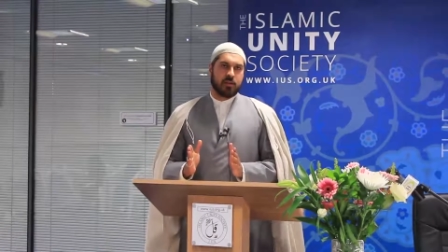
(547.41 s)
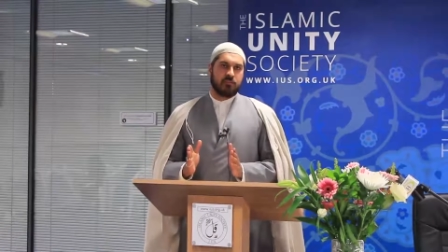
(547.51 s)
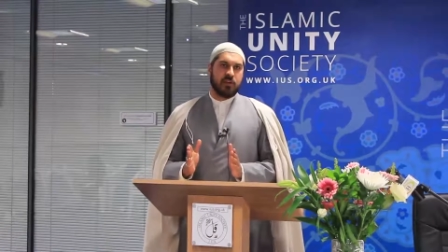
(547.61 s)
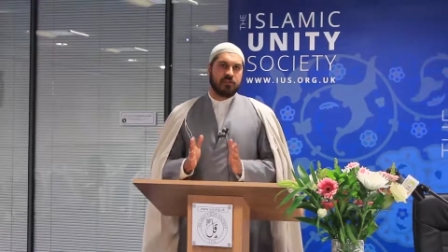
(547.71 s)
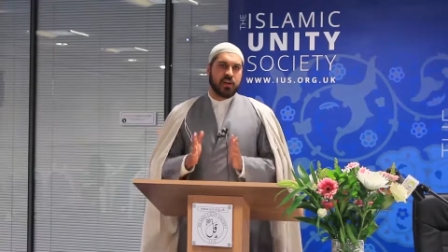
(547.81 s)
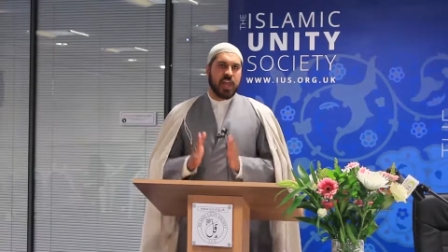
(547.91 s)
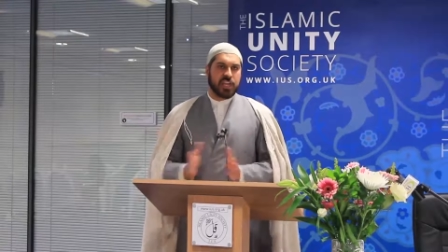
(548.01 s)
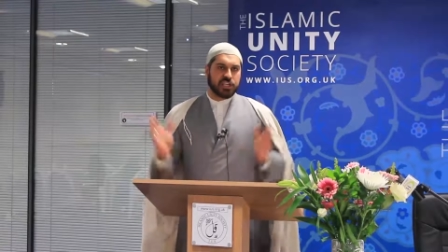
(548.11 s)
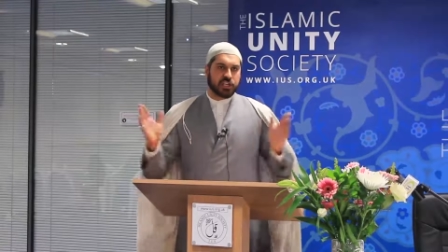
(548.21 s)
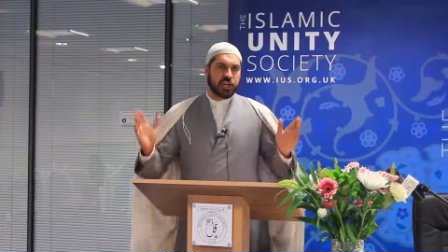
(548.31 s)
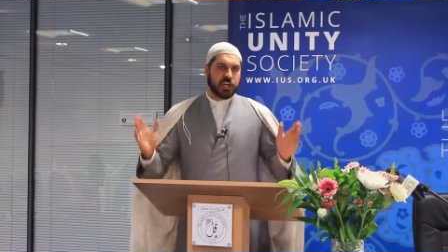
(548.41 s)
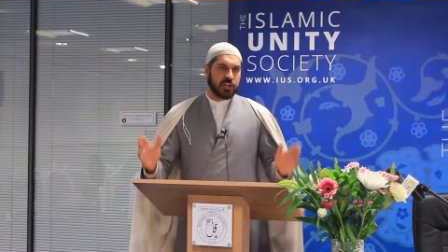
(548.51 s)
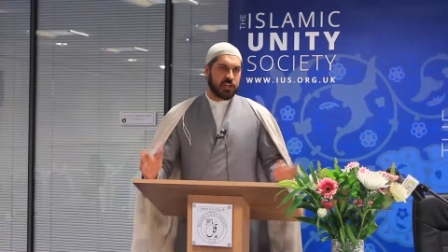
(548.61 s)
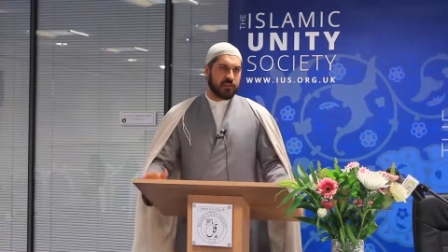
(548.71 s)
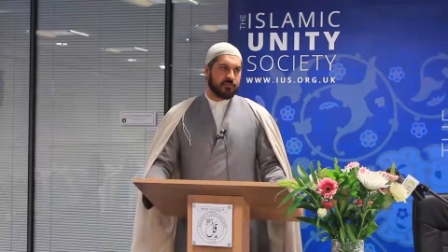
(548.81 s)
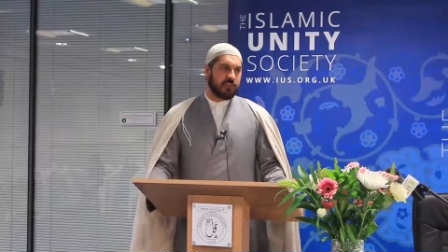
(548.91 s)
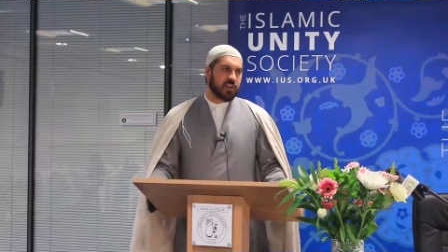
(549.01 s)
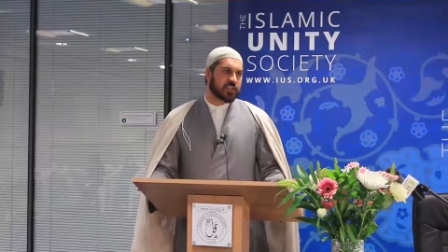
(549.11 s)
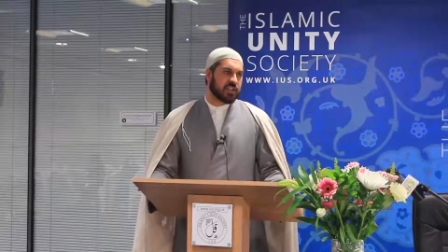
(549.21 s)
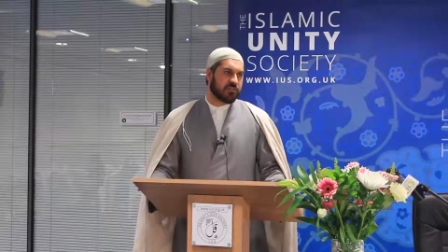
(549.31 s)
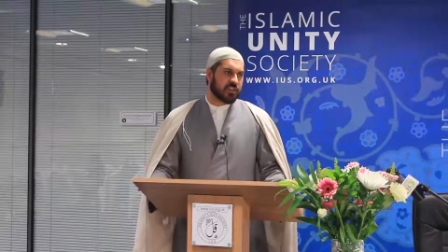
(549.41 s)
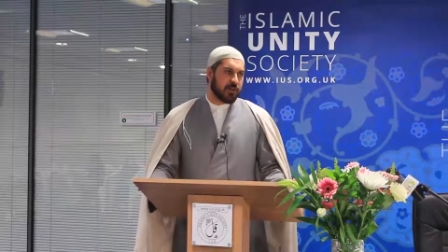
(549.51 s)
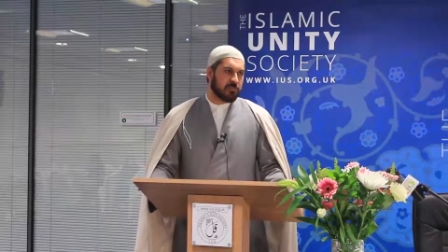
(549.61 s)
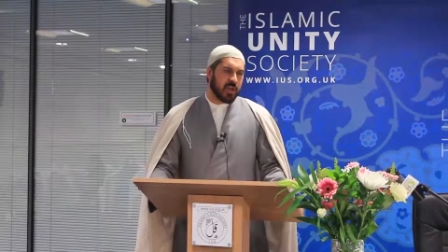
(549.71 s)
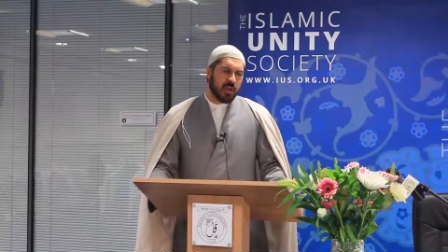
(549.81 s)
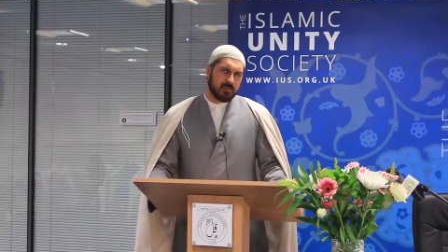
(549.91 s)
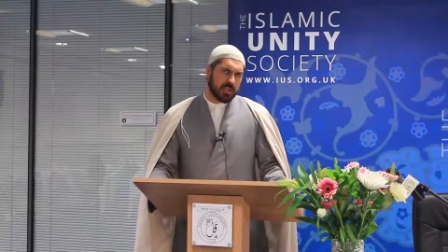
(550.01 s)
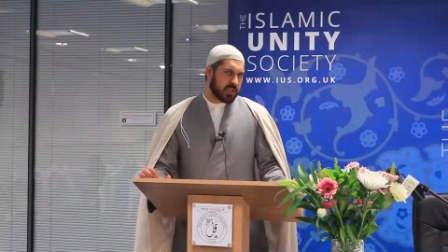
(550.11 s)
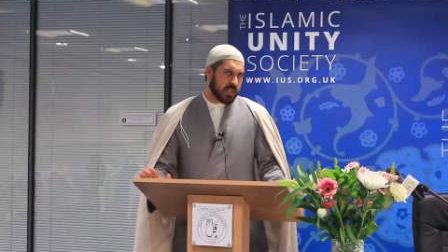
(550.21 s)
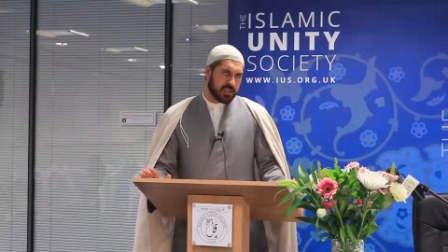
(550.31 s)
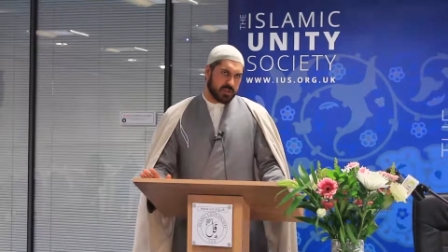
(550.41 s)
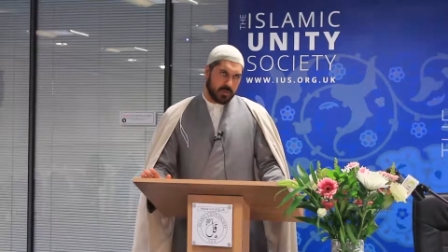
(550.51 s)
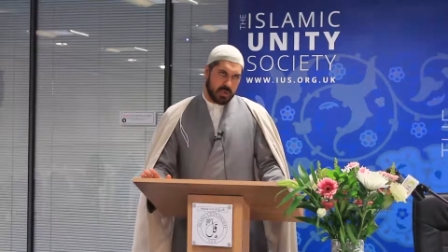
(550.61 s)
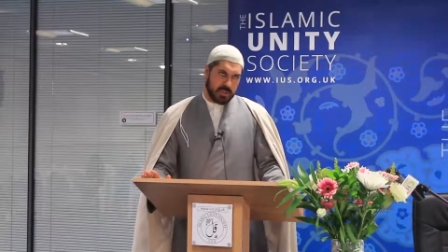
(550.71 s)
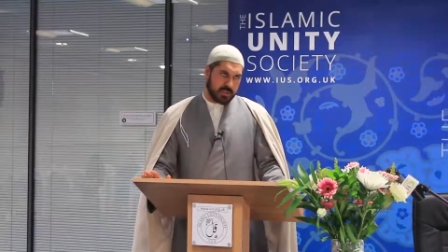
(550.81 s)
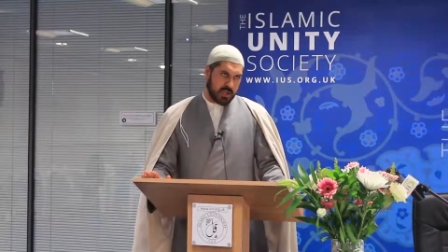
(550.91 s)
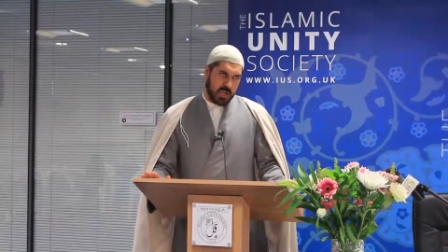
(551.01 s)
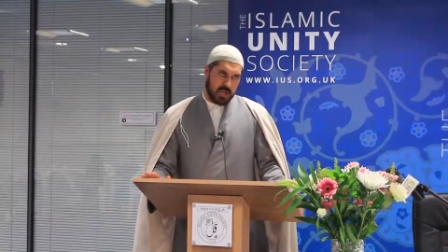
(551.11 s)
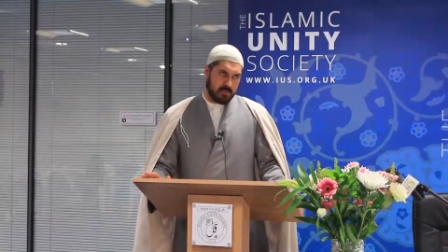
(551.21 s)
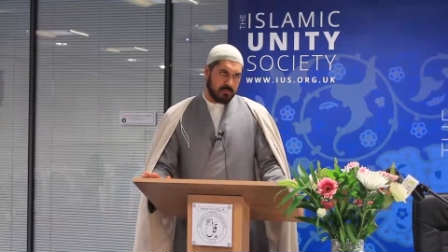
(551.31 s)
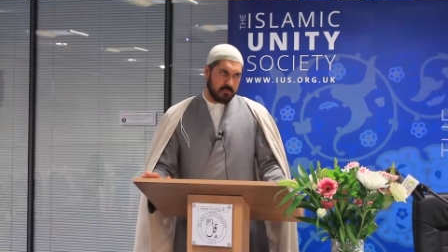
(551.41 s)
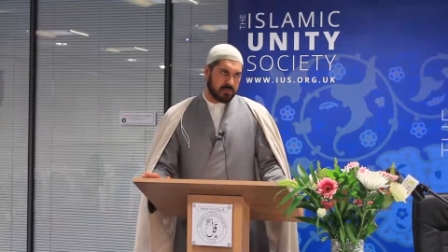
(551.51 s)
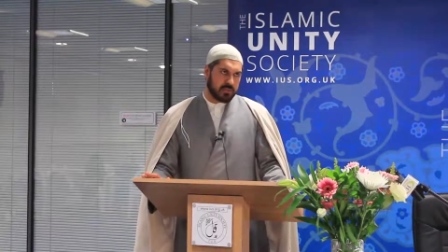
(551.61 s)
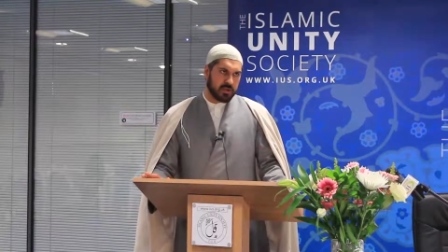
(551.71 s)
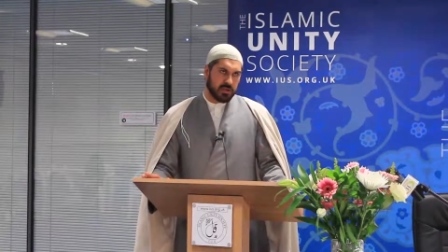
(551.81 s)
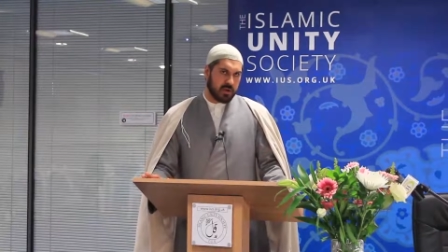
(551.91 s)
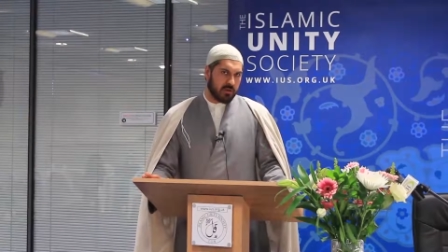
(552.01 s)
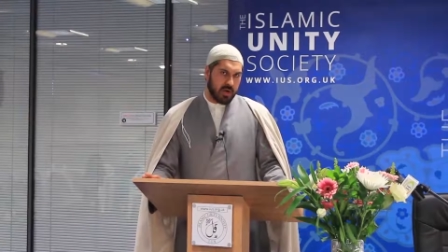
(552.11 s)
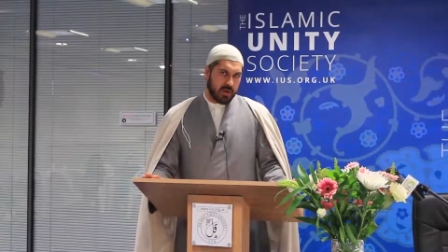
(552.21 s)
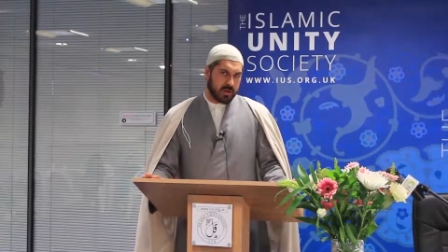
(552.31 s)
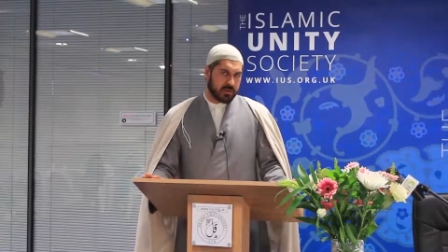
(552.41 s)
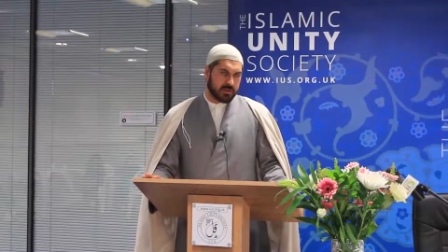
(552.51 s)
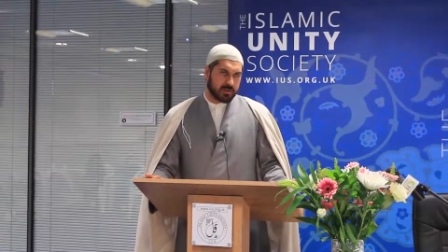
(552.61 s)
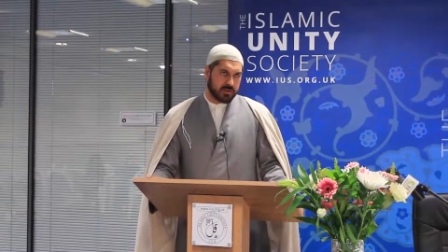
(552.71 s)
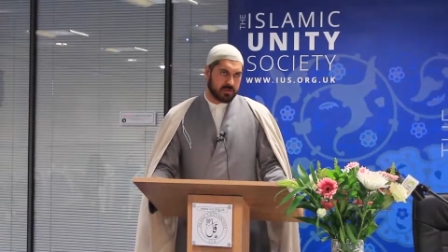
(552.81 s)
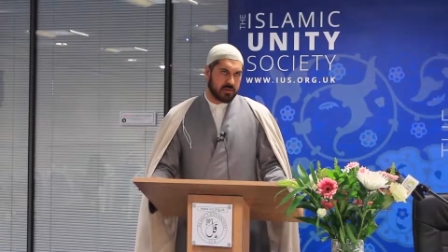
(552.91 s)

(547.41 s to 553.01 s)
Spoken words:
revelation in front of them, but yet when it came to the crux,